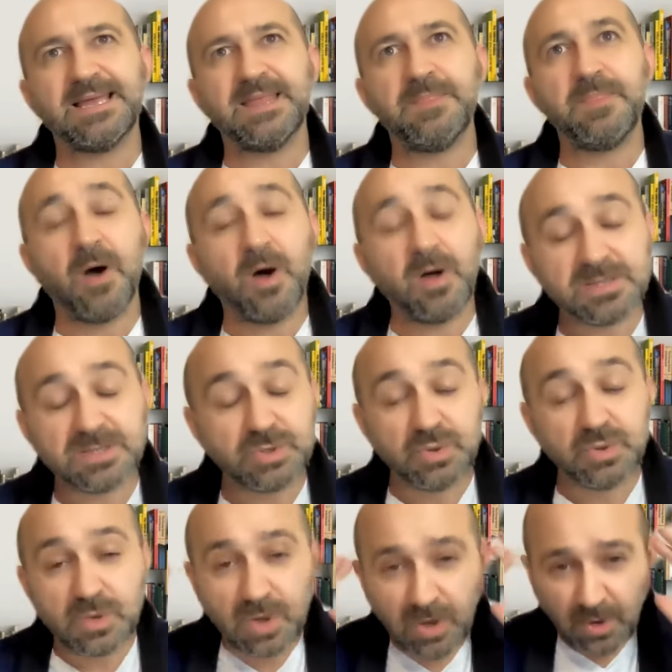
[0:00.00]
not
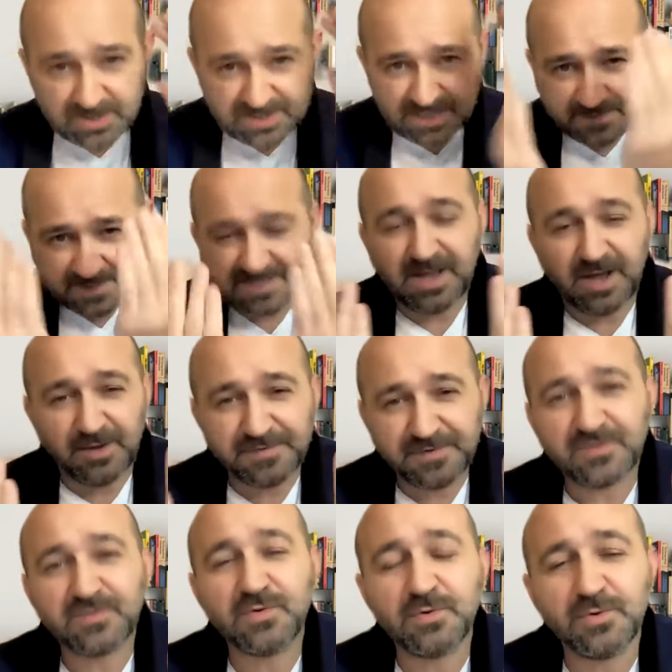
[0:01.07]
to close
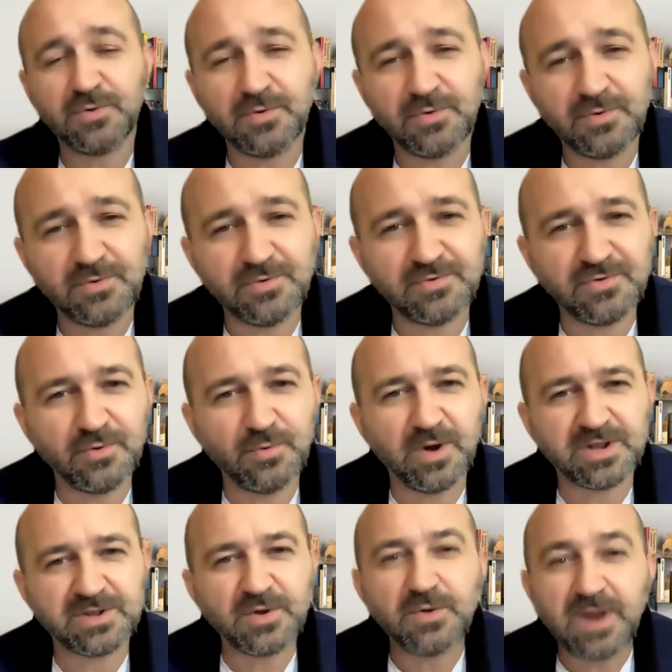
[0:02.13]
themselves to
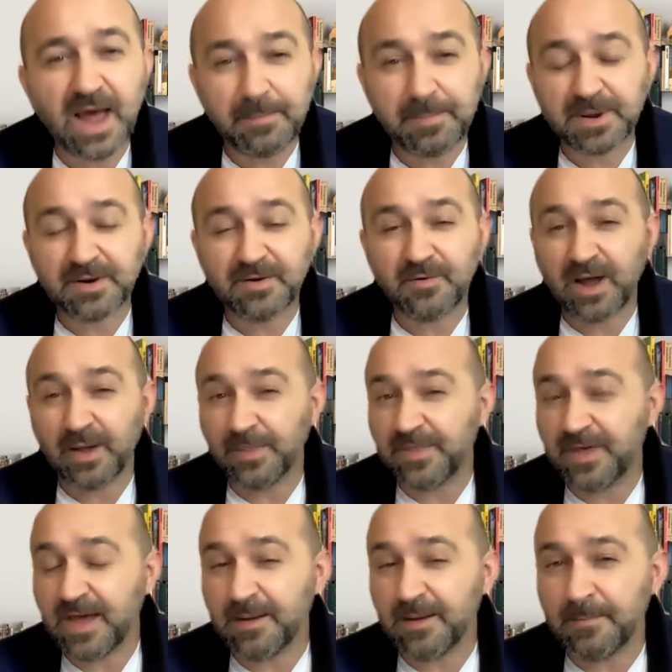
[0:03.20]
what could happen around
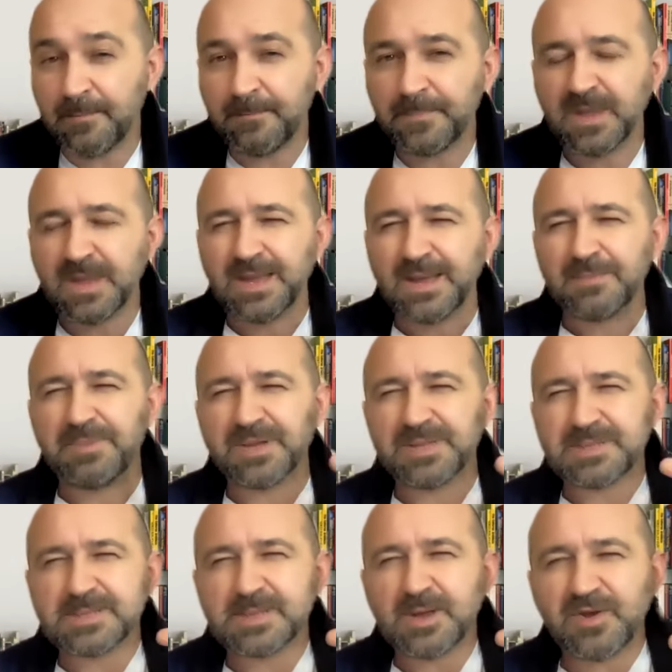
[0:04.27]
them,
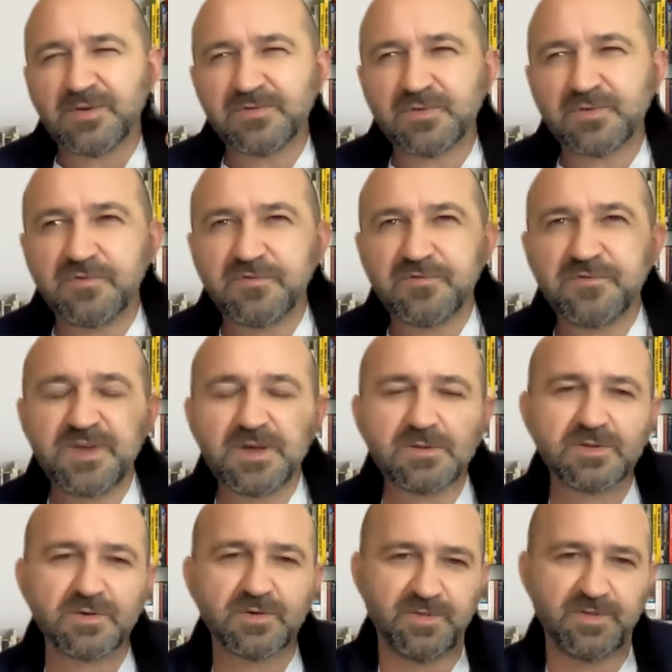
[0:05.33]
but sort of to
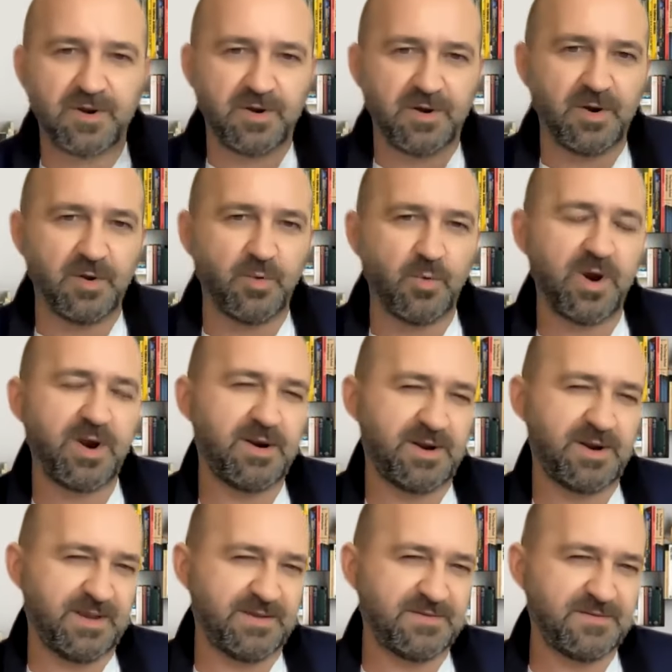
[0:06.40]
filter their
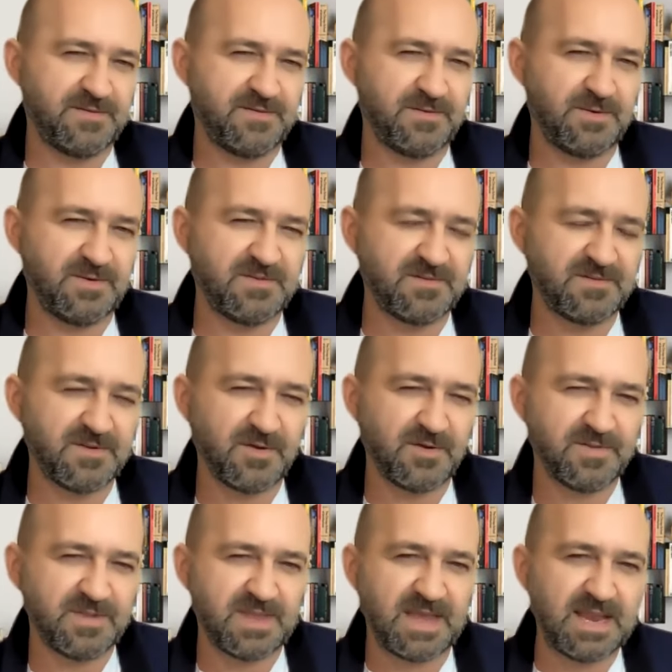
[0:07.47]
awareness. So it's a sort
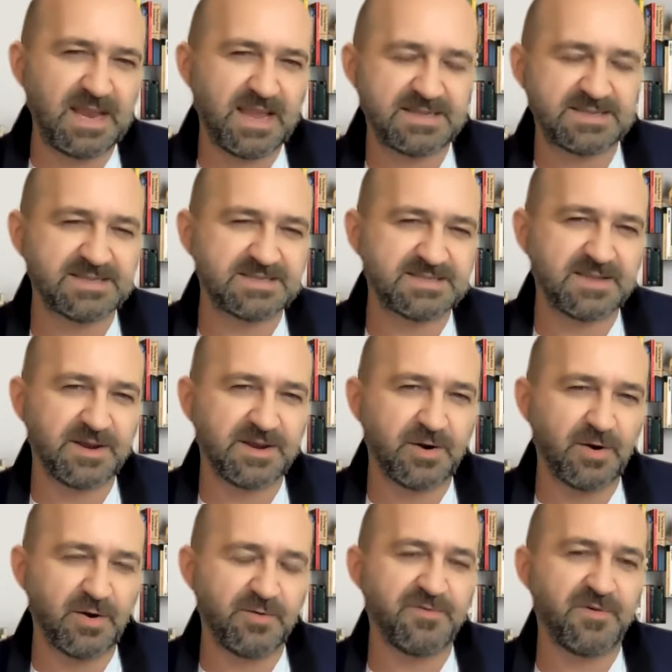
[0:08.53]
of dialectics
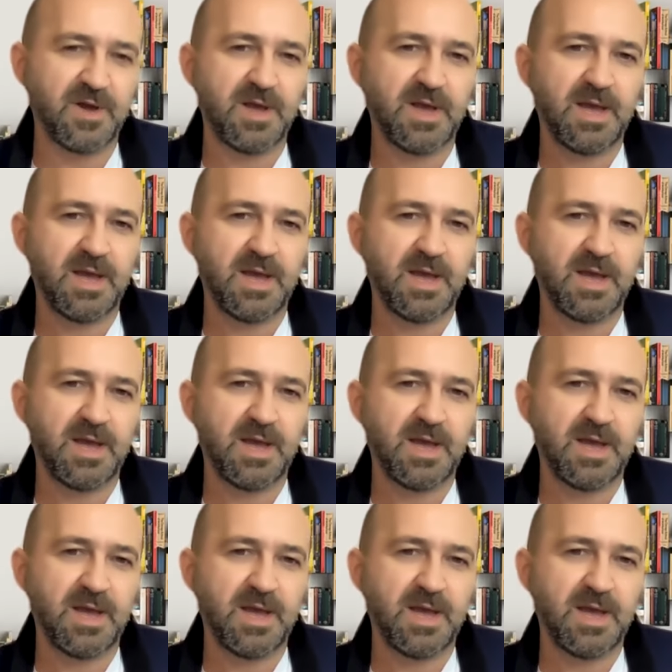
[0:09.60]
there of